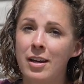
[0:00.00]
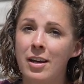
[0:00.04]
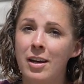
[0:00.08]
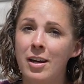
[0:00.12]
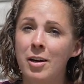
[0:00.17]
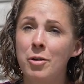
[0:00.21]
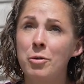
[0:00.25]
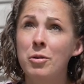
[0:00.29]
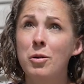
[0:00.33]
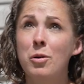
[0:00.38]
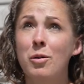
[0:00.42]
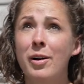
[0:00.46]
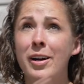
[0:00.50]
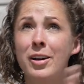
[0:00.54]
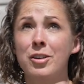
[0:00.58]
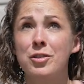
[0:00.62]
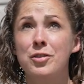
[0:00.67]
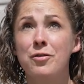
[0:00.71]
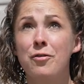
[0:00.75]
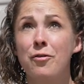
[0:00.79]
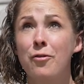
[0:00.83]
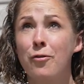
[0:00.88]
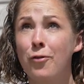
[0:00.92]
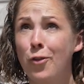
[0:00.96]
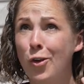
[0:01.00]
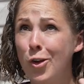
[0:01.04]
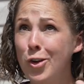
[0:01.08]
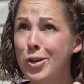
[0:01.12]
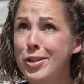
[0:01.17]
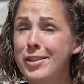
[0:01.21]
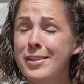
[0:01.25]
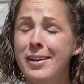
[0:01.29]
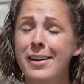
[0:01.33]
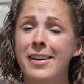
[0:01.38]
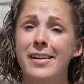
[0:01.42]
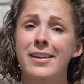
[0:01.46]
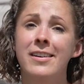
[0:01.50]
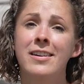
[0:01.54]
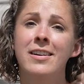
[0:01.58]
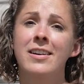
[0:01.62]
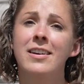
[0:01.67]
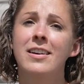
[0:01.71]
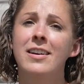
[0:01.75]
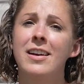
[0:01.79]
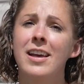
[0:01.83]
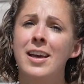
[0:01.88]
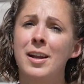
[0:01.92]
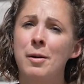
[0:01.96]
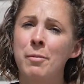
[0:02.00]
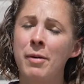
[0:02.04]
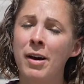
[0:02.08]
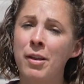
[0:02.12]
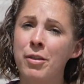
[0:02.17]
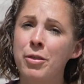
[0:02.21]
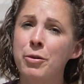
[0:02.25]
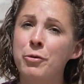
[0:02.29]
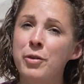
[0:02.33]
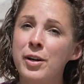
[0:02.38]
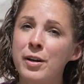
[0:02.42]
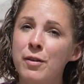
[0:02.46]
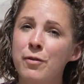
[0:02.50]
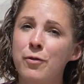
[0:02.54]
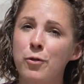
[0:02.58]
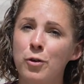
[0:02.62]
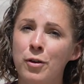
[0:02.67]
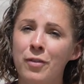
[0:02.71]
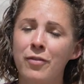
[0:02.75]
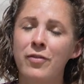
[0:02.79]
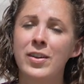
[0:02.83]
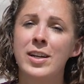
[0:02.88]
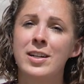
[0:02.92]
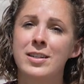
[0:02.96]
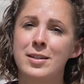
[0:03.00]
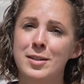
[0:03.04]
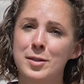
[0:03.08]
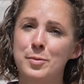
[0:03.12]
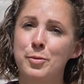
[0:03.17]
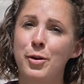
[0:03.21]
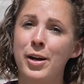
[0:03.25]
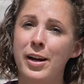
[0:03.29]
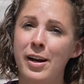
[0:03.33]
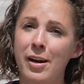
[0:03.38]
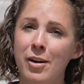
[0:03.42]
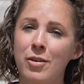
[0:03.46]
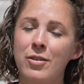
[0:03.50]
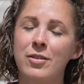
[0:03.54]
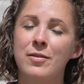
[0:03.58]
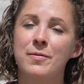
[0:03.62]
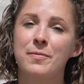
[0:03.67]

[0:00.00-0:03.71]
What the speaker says: It requires full sun and about 3 to 4 feet to spread out.